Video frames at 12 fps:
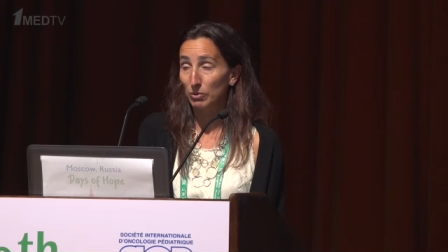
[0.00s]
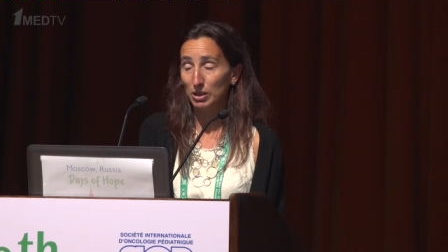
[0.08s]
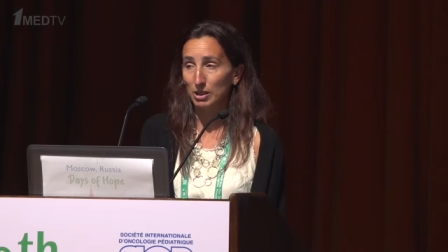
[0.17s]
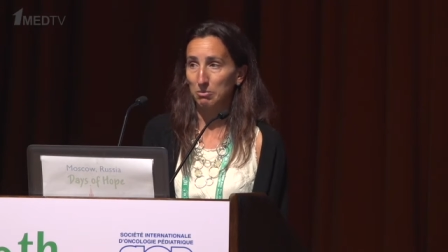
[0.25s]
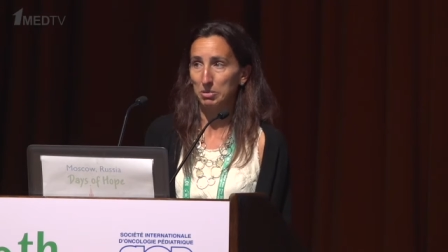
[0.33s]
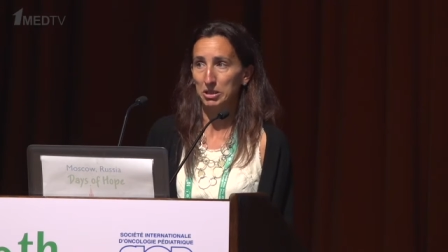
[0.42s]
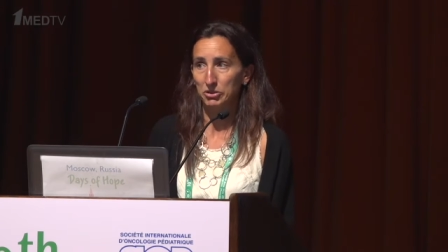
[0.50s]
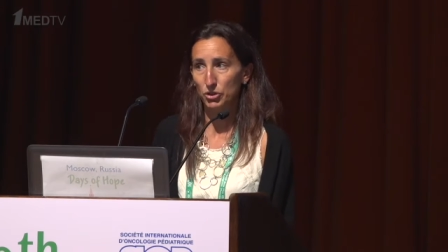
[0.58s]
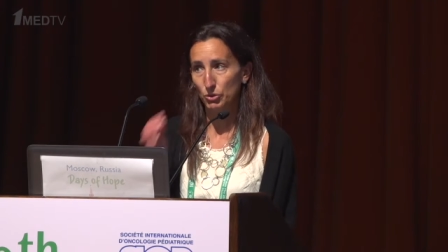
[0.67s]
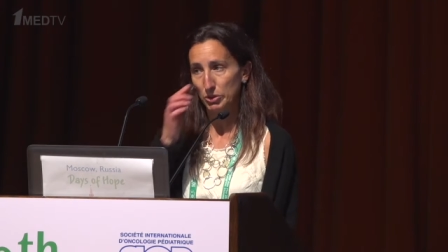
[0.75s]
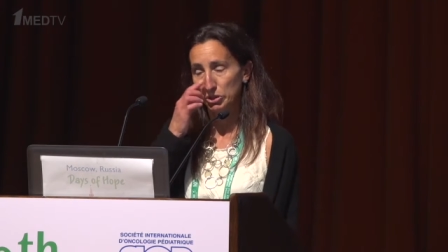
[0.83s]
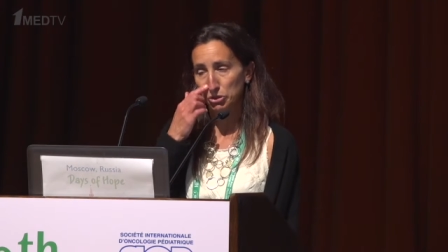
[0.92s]
compared
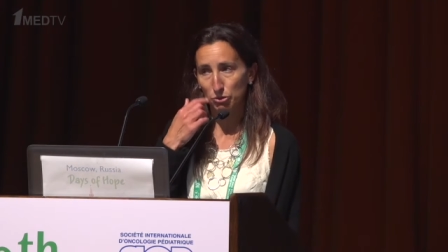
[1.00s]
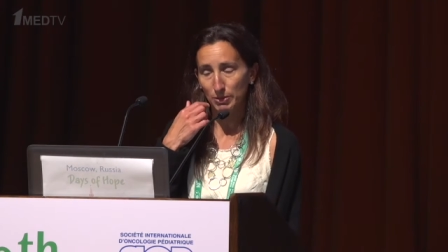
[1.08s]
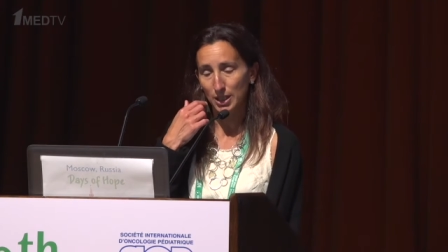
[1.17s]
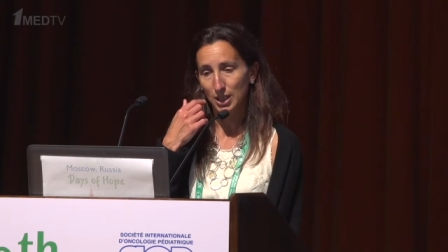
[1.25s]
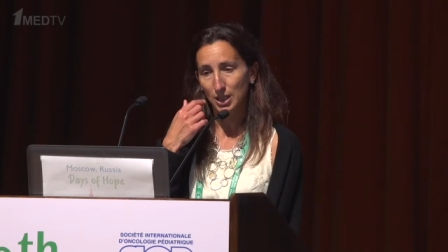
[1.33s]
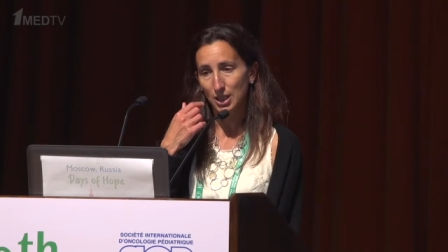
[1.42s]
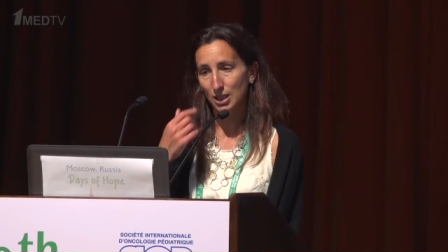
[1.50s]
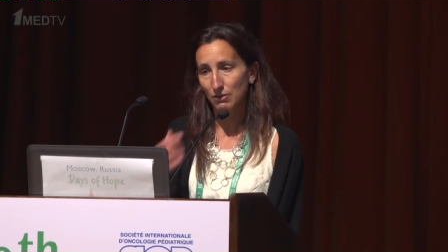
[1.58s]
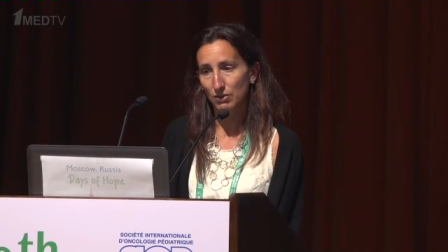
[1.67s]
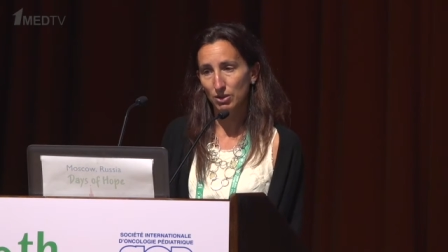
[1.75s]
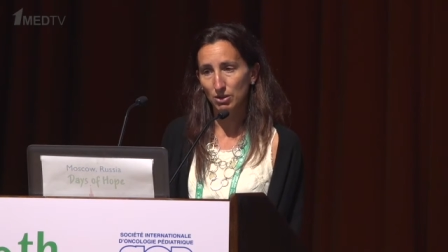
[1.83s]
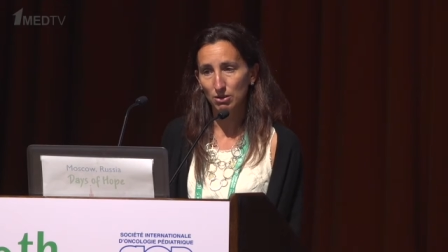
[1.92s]
to a tube hanging out of
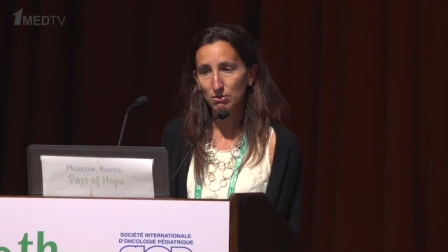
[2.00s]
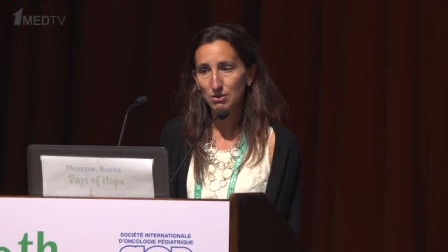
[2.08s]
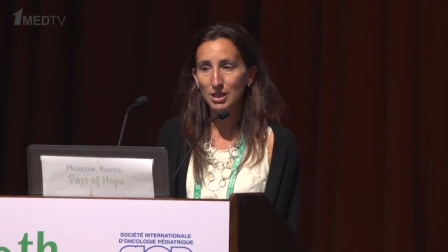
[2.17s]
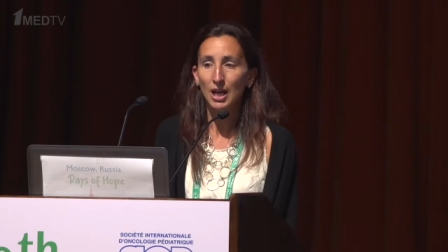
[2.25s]
their nose.